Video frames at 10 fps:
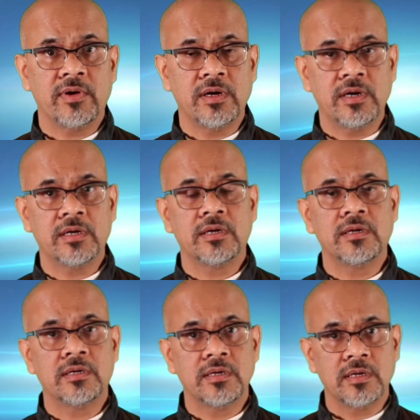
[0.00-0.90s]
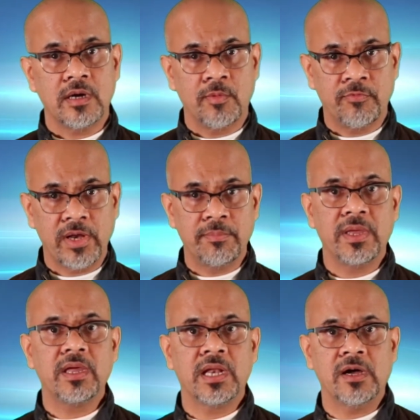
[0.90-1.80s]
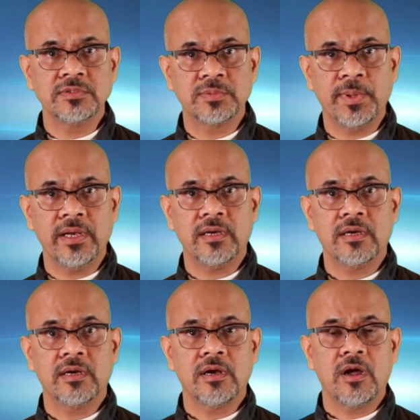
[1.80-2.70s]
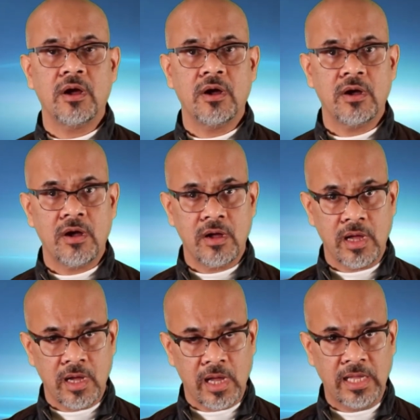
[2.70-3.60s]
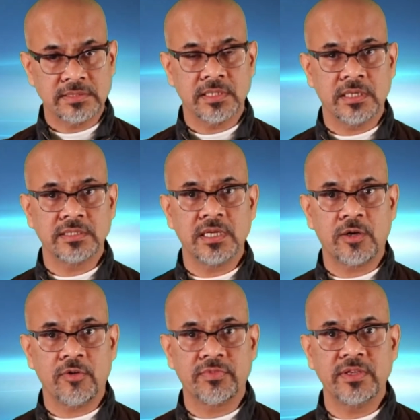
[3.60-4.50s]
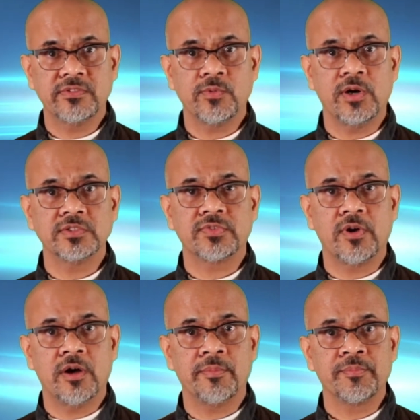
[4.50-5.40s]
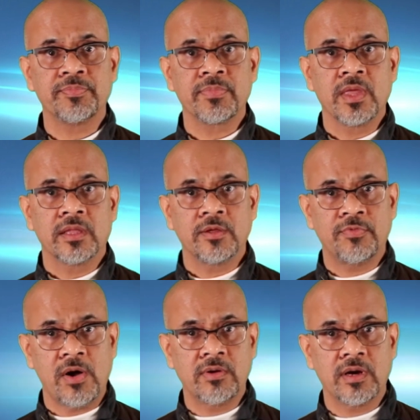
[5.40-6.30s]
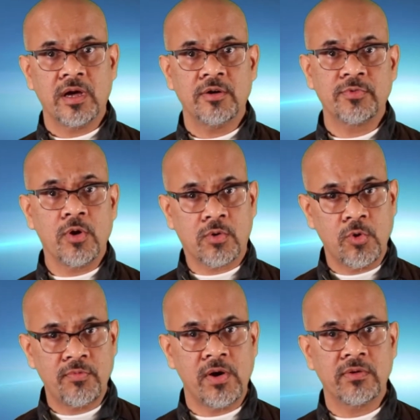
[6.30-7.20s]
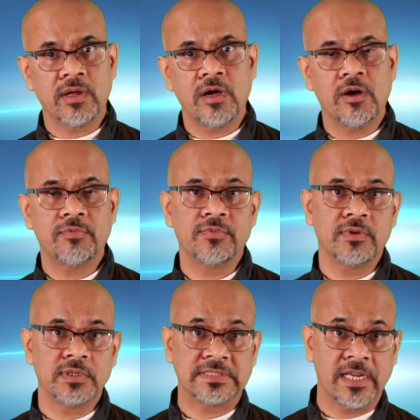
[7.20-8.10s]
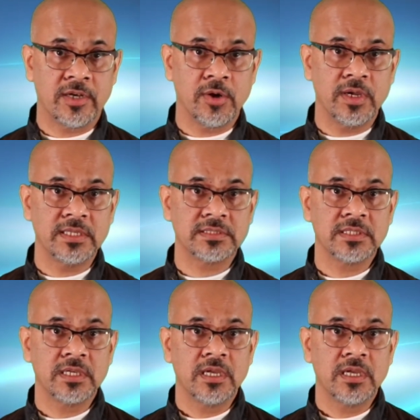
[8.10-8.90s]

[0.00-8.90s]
heard, a very big announcement as a result of this was from the co-founder of CentOS,